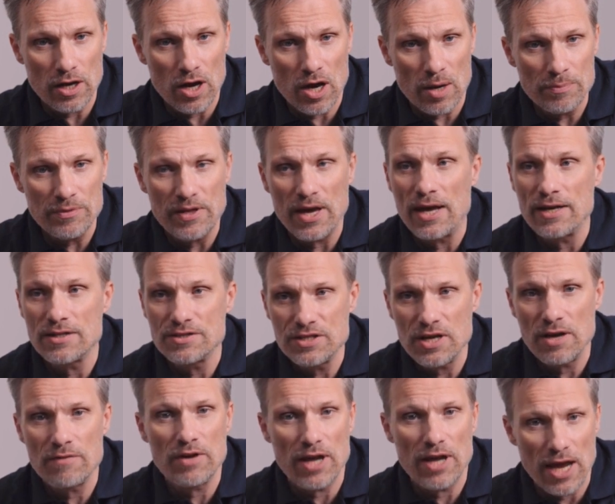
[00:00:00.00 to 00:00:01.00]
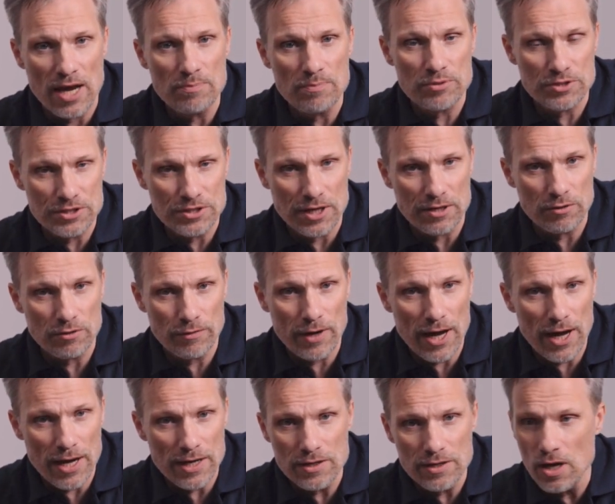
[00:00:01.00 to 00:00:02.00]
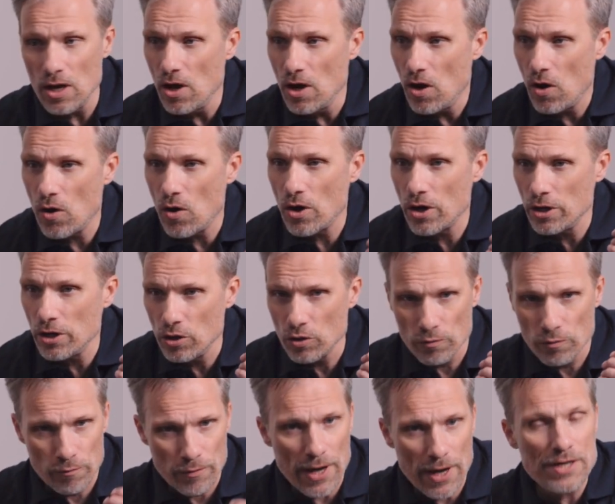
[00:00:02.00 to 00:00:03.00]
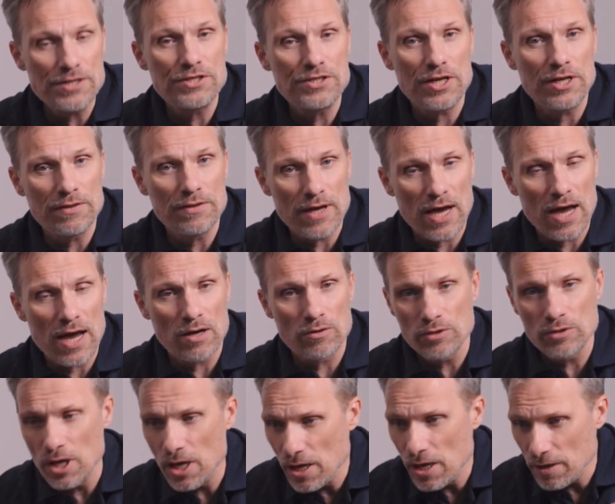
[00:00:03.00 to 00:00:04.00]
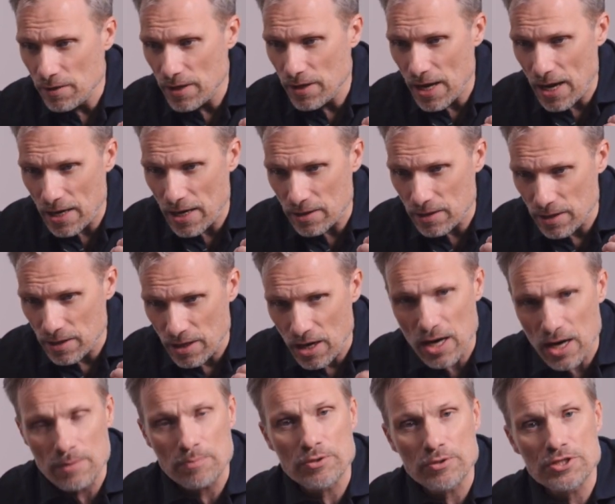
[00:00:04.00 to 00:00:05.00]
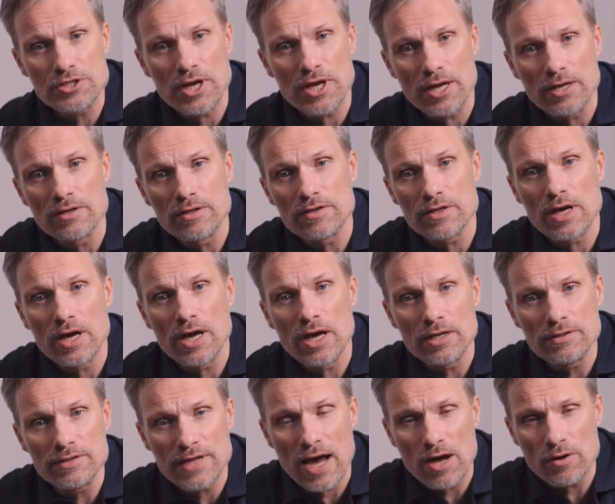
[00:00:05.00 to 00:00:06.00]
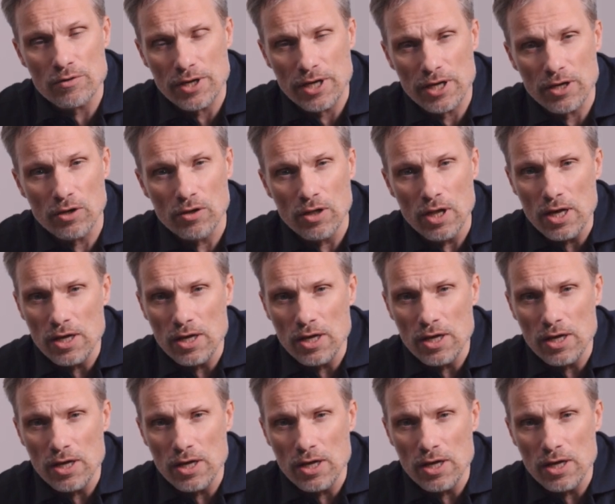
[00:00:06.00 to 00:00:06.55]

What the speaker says: up that 7-8% grade, or you're racing down that 9% downhill,